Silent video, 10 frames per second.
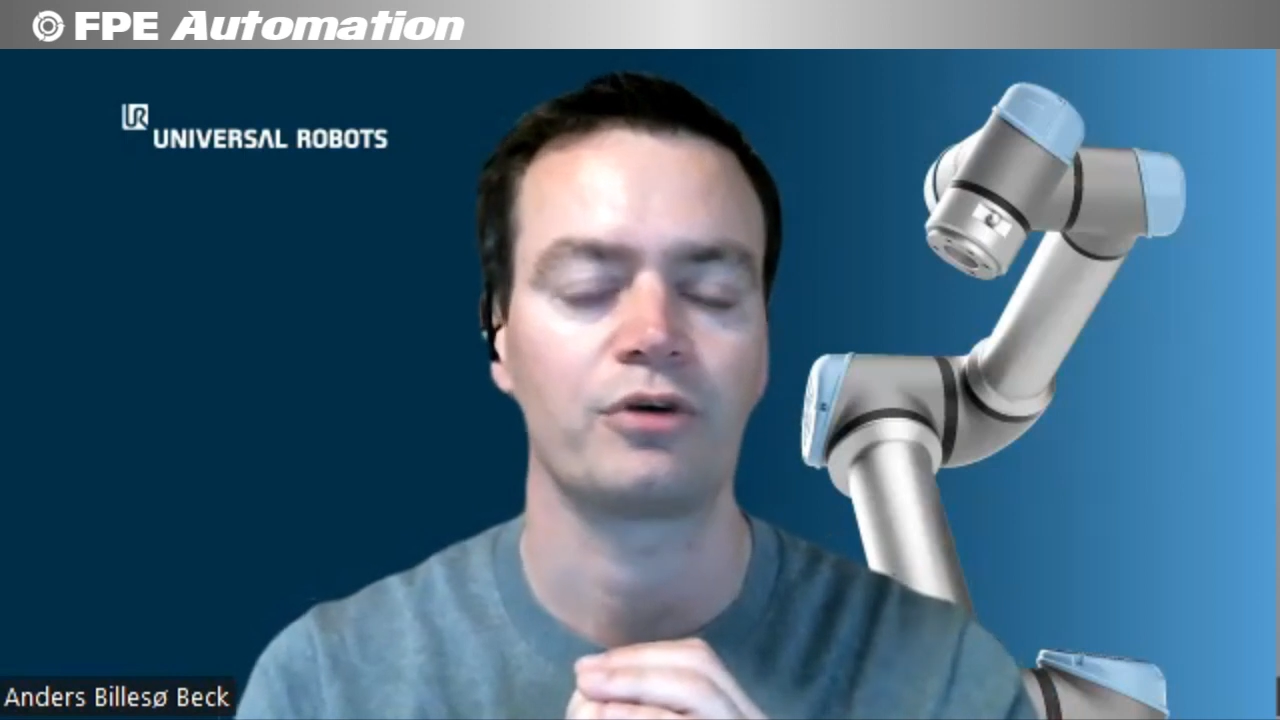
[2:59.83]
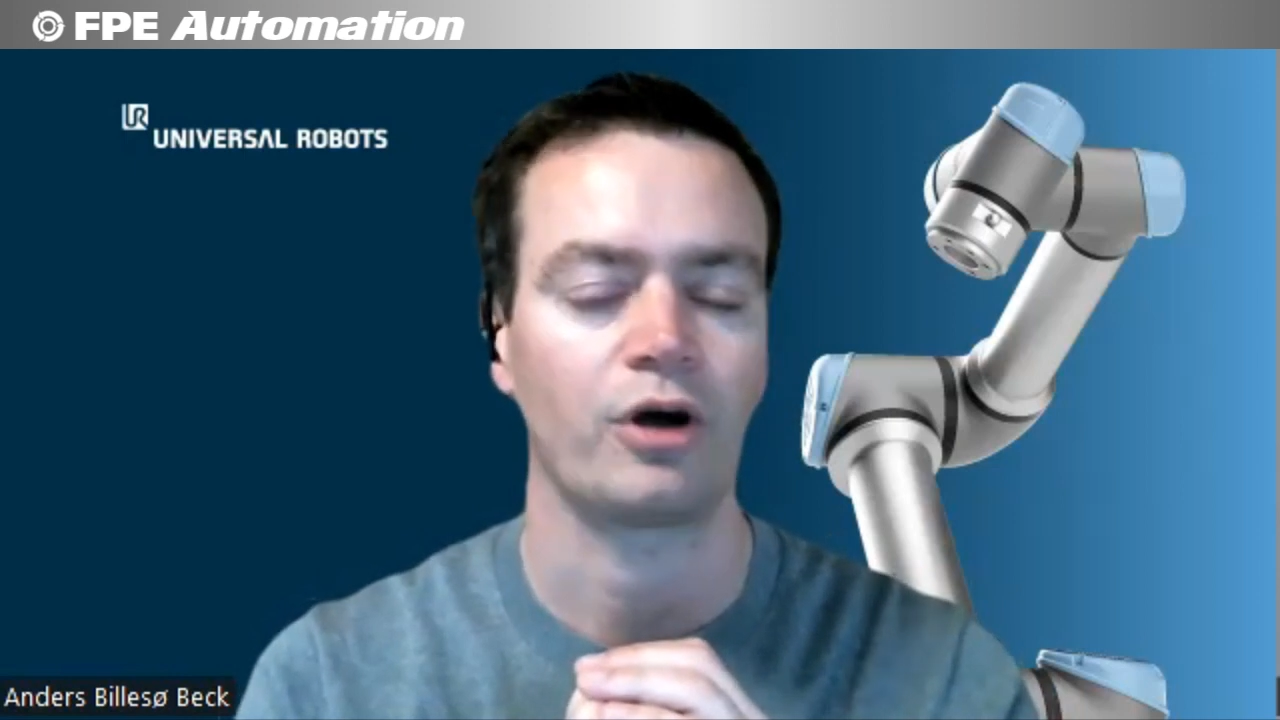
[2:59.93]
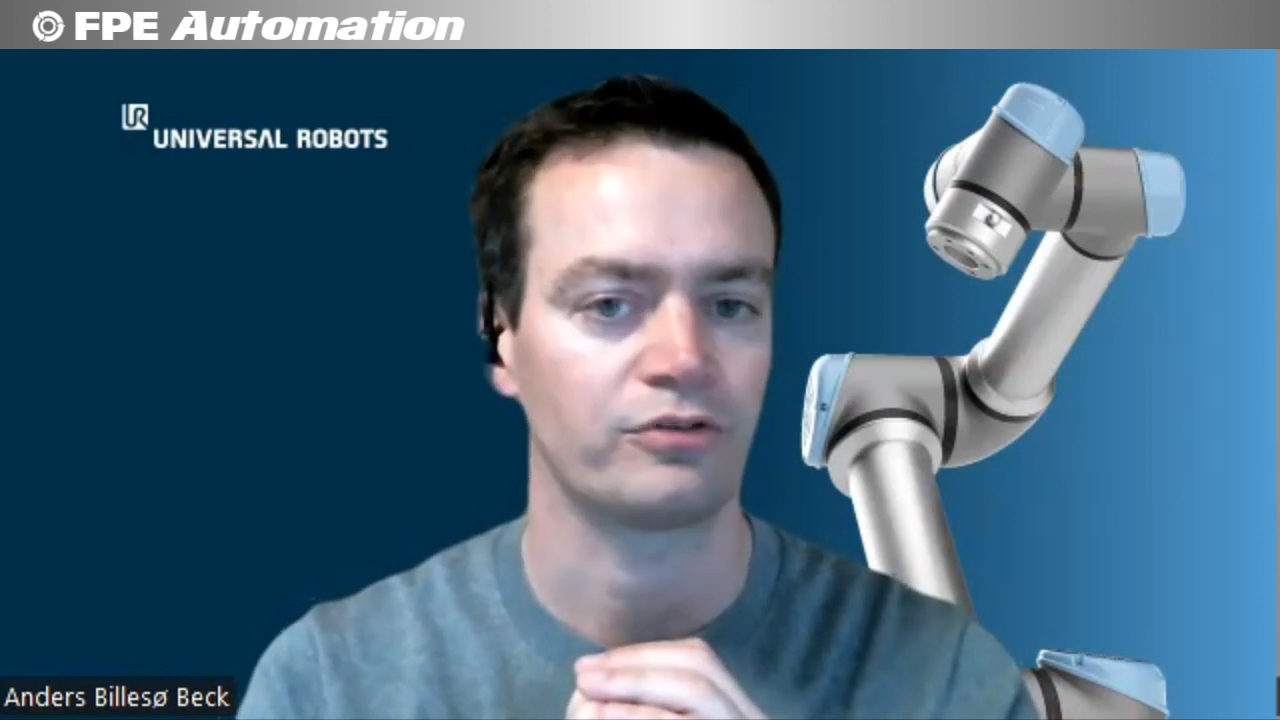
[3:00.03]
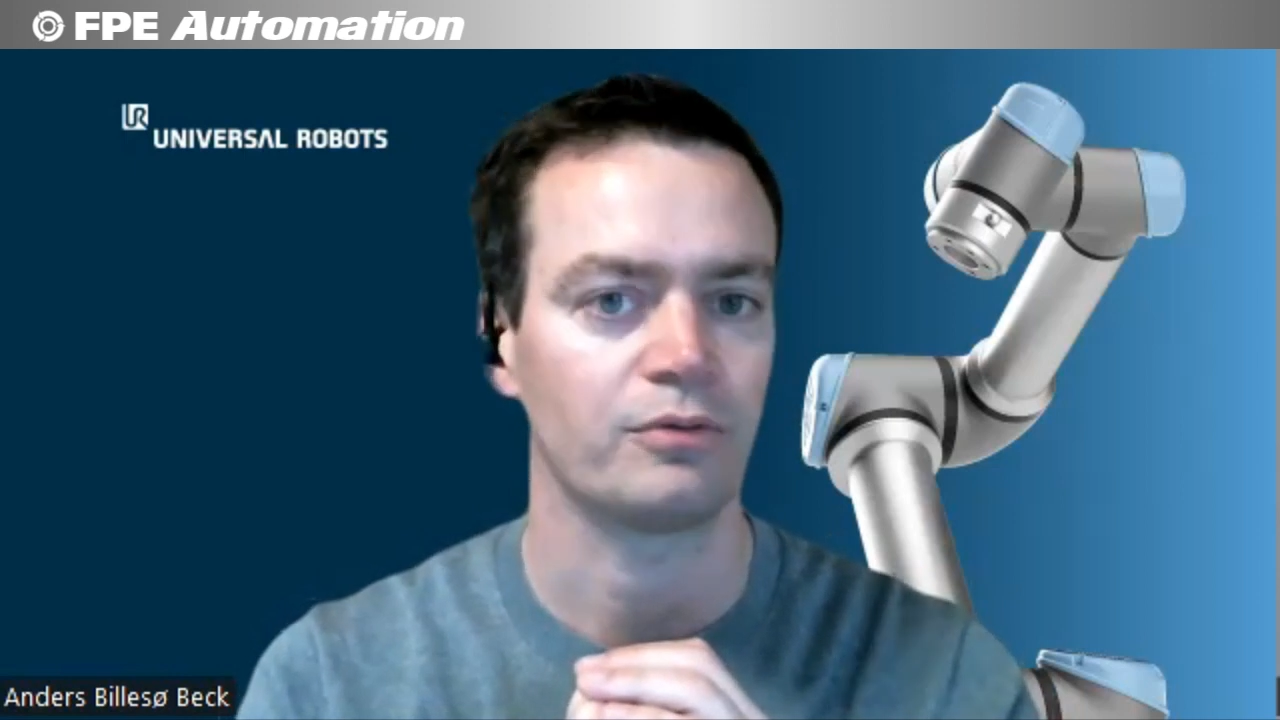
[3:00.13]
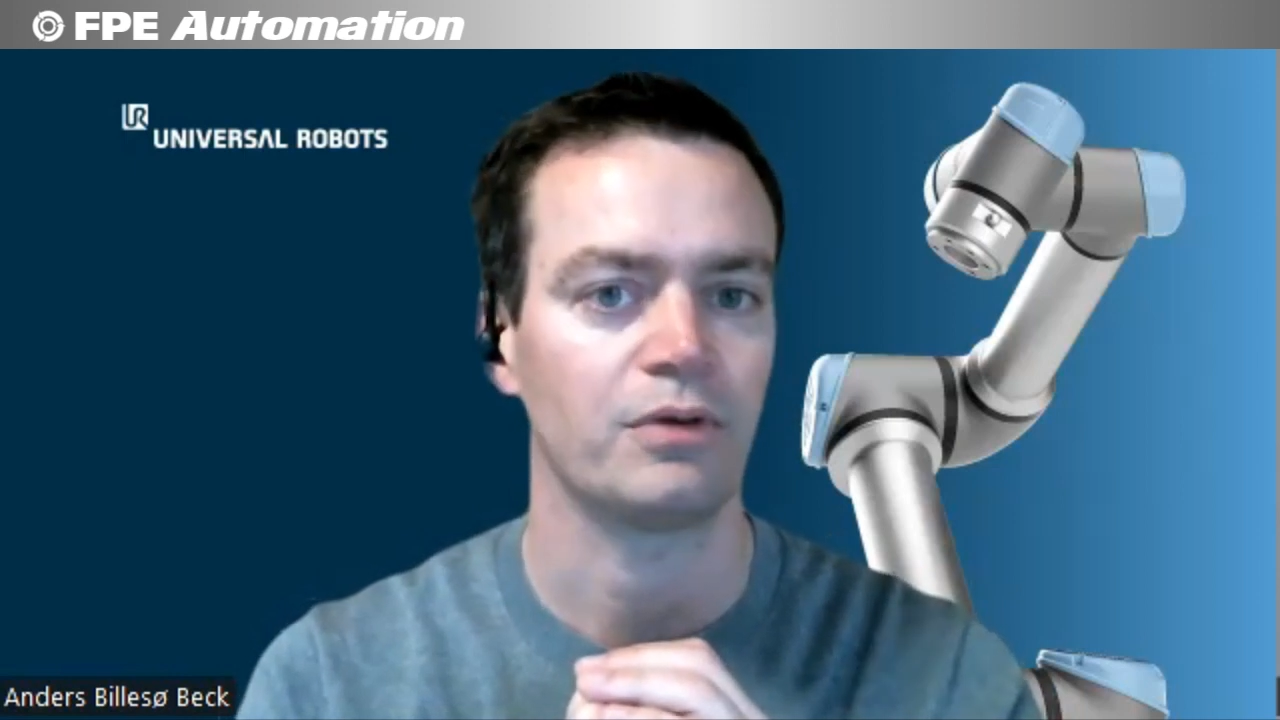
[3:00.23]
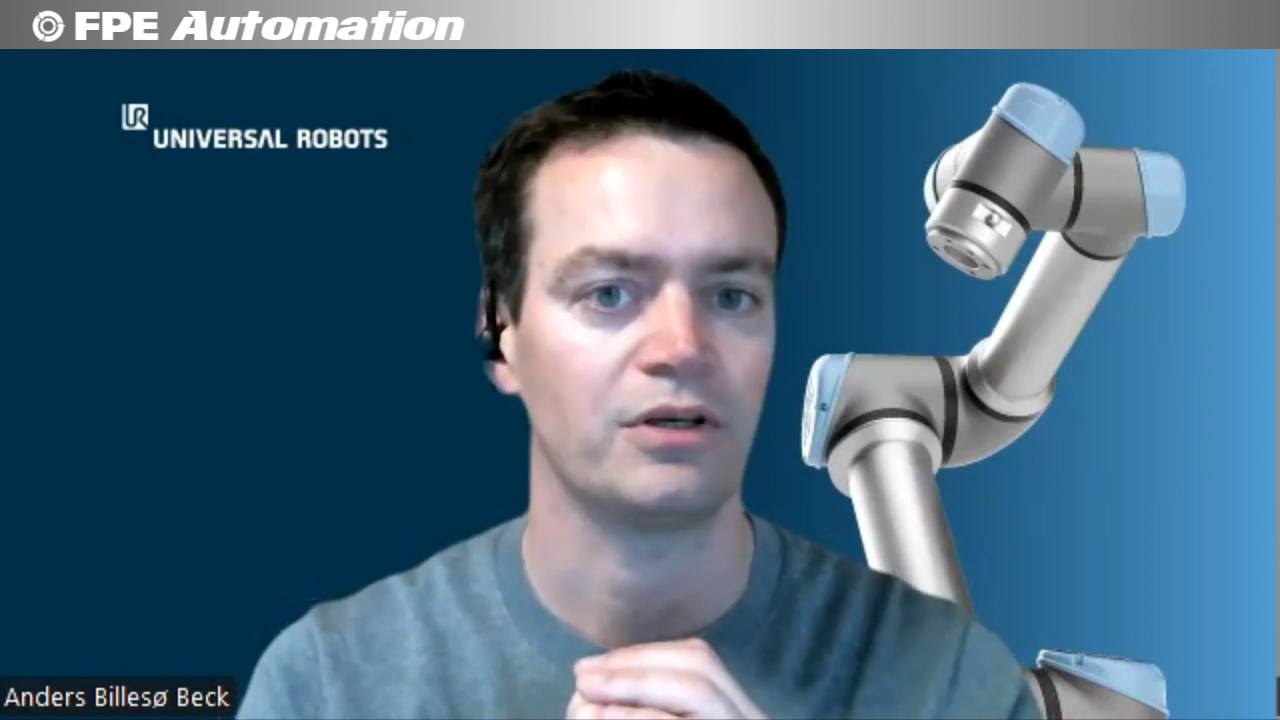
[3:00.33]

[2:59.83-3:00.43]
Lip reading: custom